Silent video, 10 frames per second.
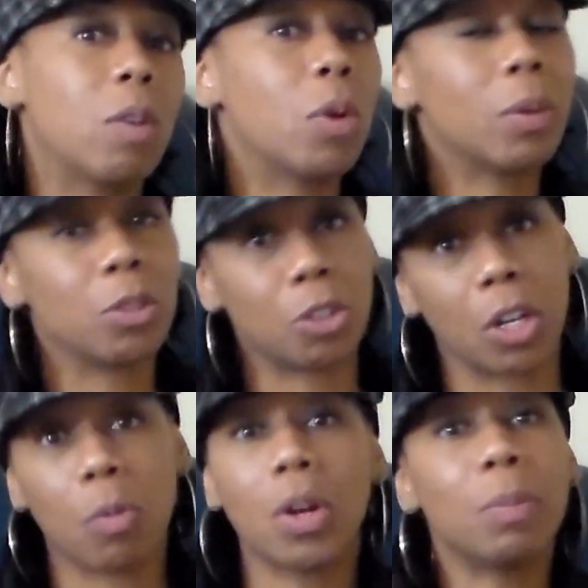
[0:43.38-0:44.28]
eating, what I'm
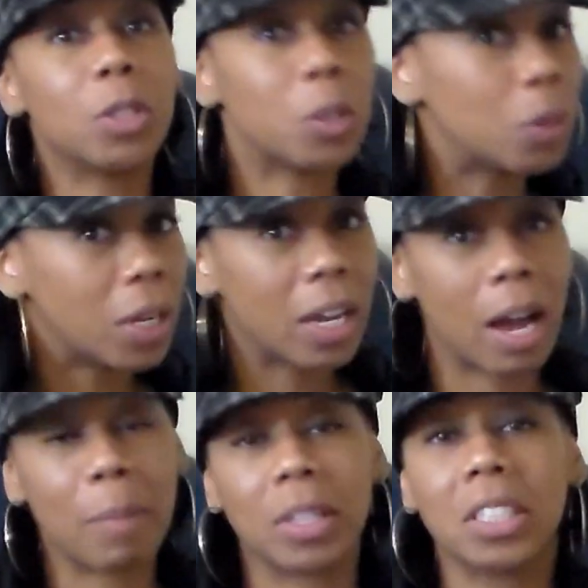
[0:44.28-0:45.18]
drinking, what I'm doing,
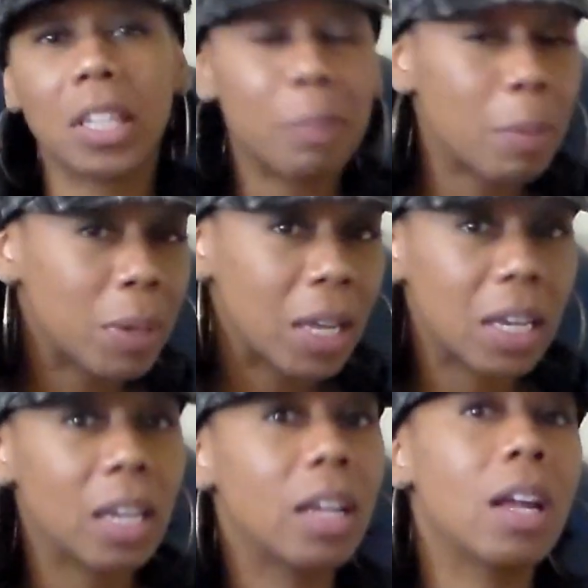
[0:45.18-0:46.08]
how much sleep I'm
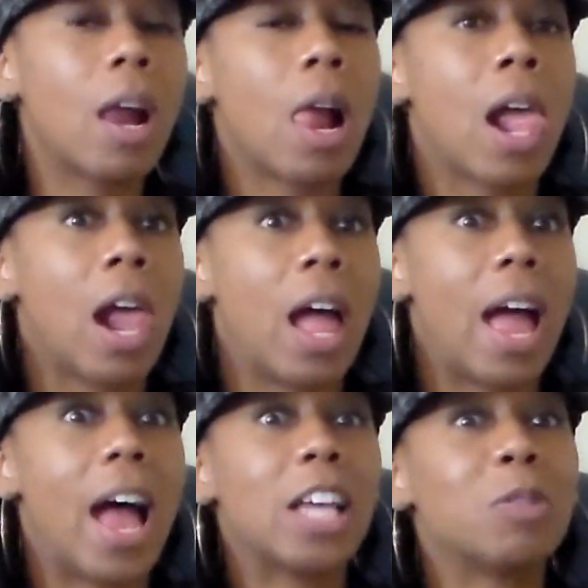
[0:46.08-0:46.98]
getting.
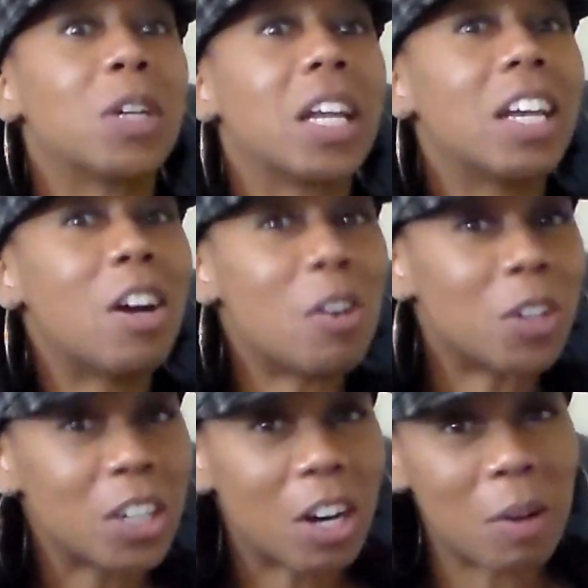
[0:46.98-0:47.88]
As we're getting
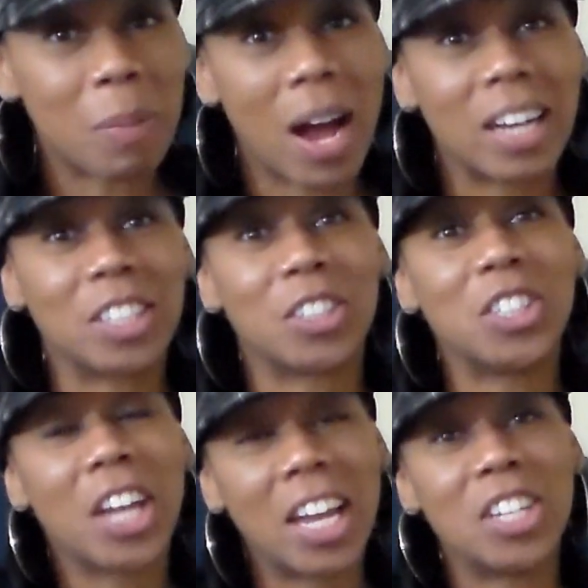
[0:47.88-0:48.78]
older, our bodies are
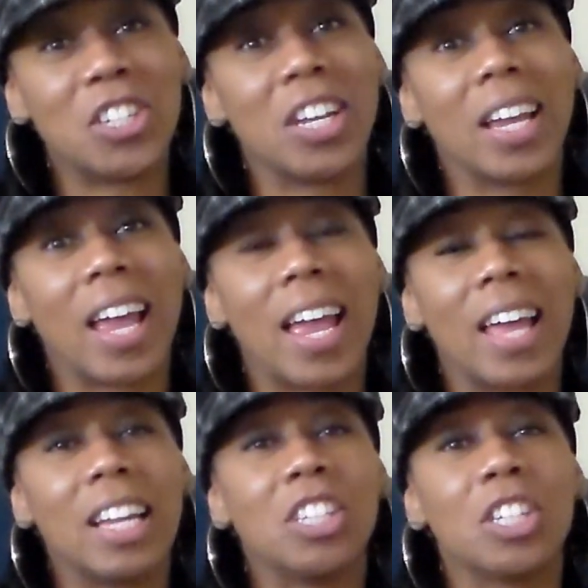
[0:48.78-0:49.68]
changing
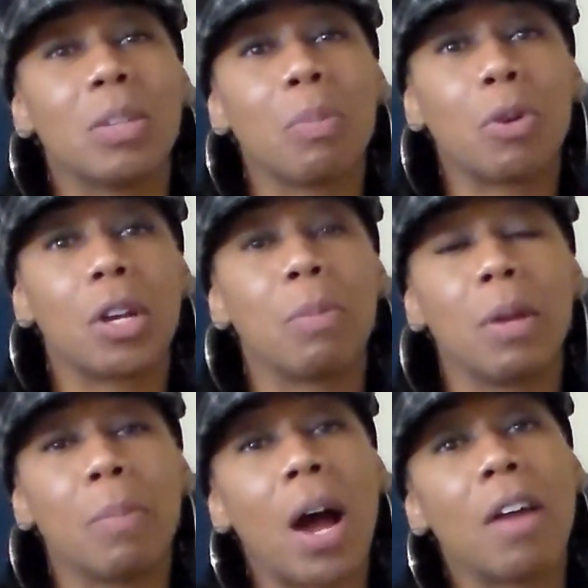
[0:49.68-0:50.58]
and it's just important to
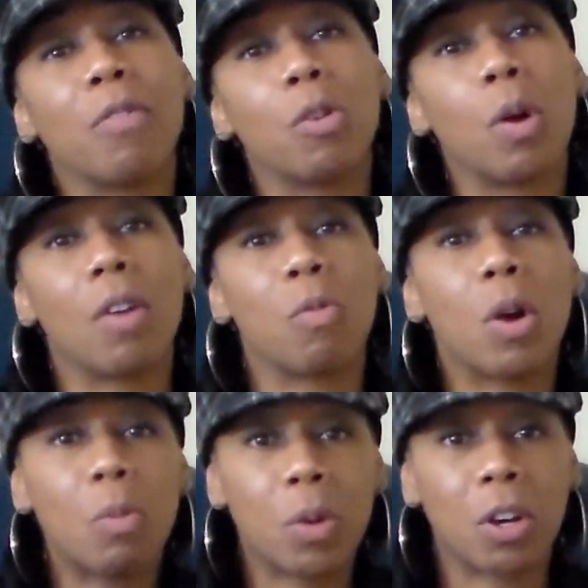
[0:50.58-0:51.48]
be mindful of
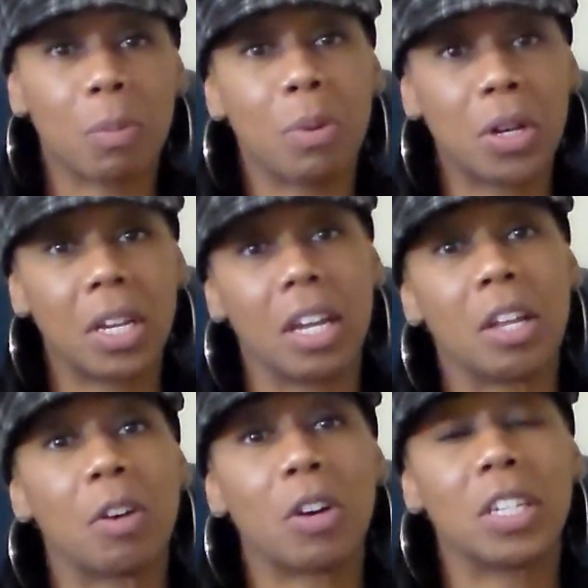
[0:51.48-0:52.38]
what we are putting
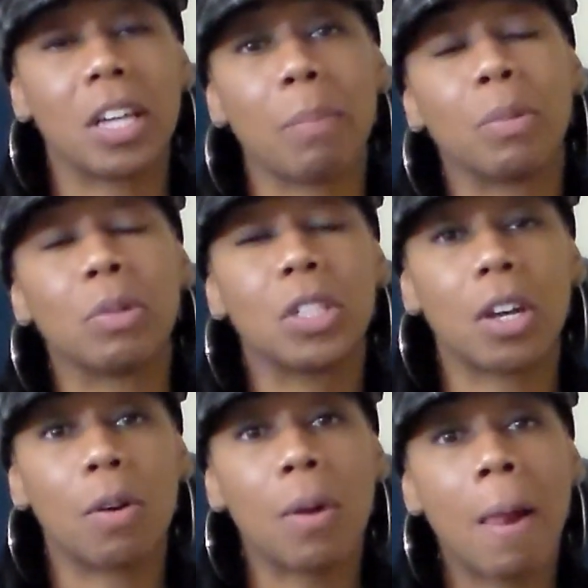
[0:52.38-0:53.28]
in our temple.
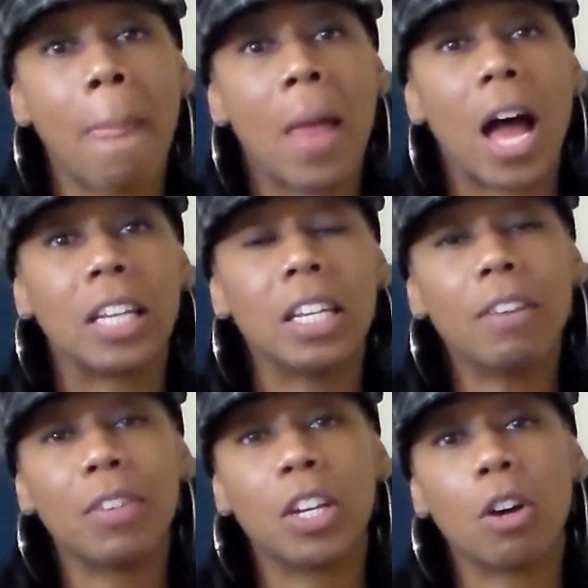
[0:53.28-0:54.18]
So I did
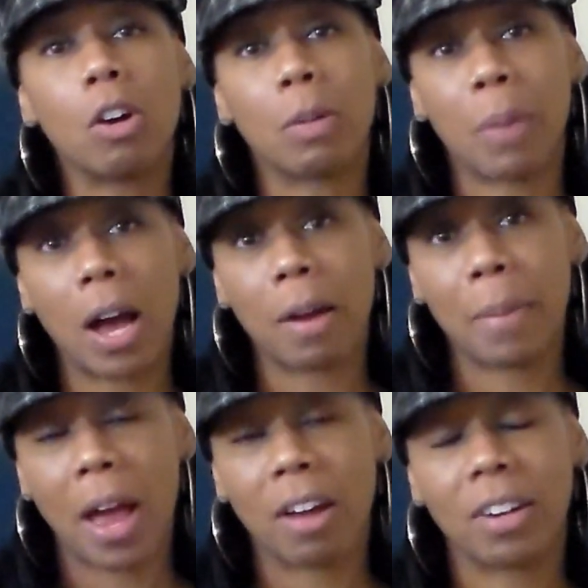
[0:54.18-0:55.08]
a video on maca
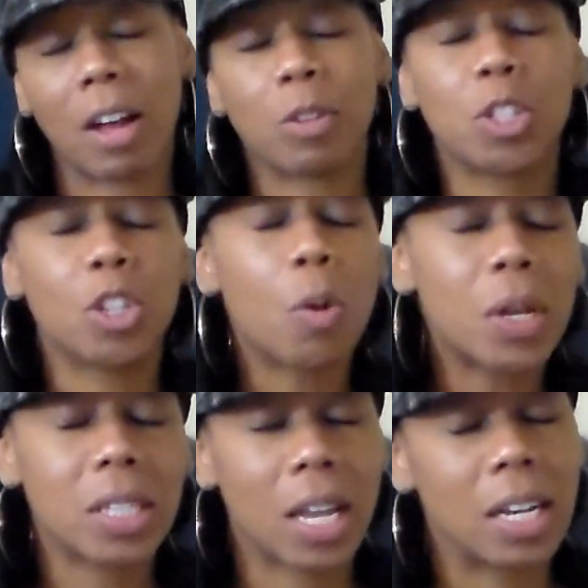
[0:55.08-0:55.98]
powder and I was so
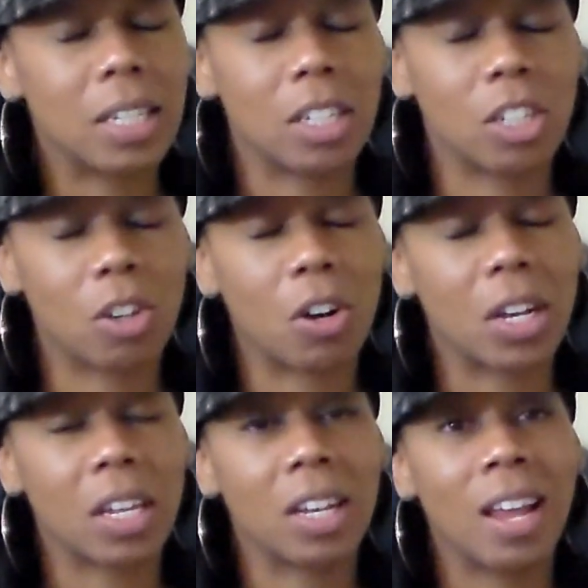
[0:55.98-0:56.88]
excited to start
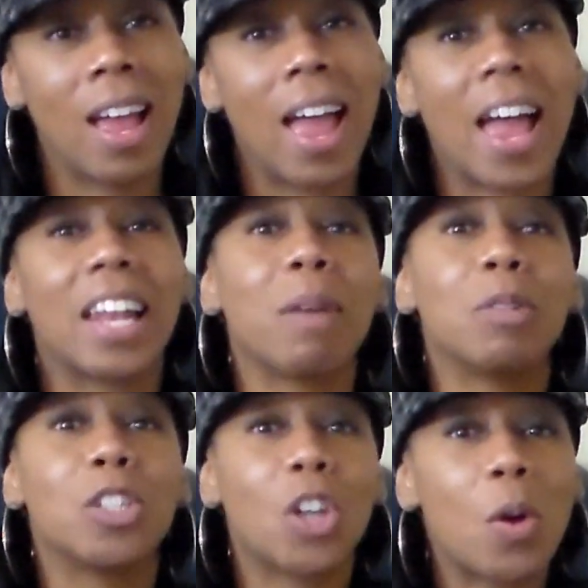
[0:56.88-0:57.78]
it and I'm
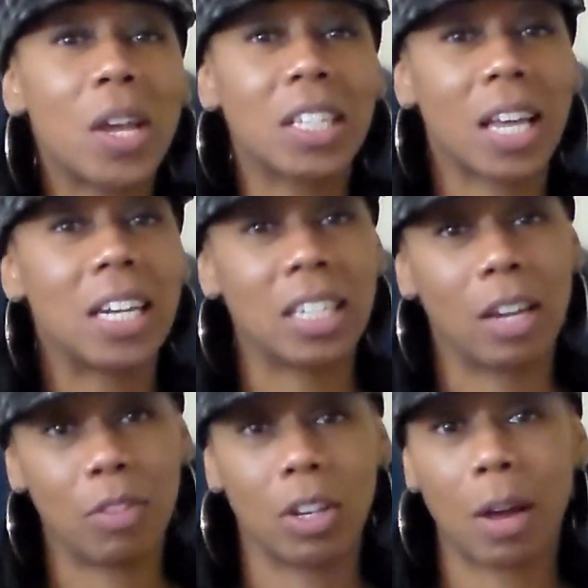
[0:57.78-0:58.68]
so excited to
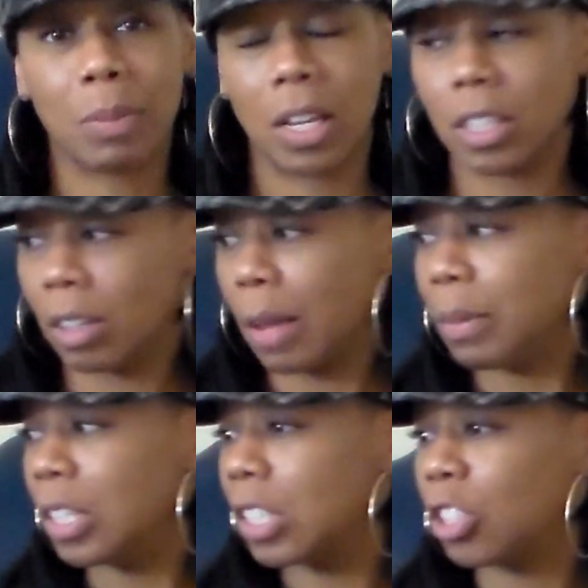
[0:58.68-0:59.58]
give you an update. So let
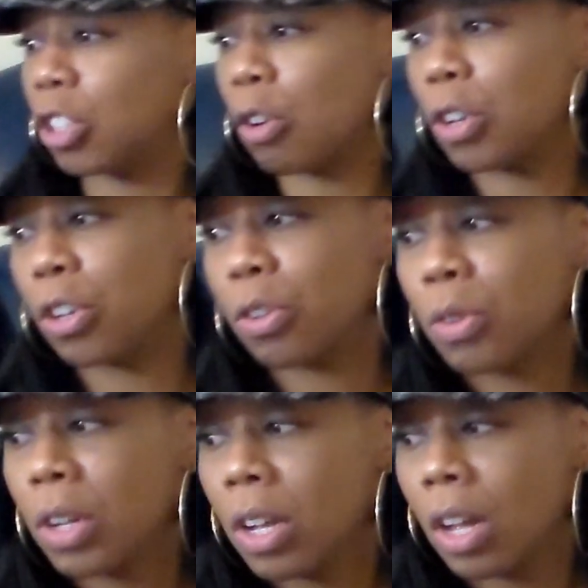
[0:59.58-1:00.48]
me just show you
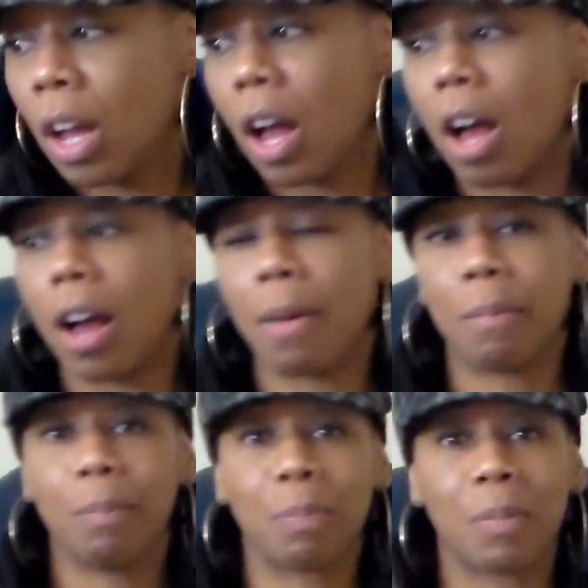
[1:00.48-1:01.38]

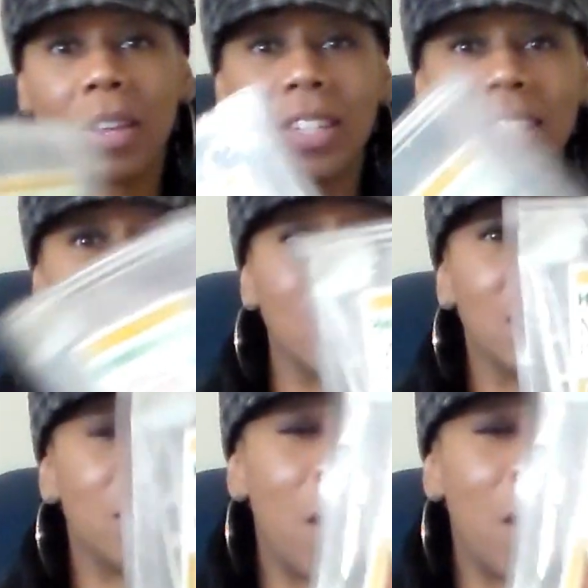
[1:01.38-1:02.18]
um, so this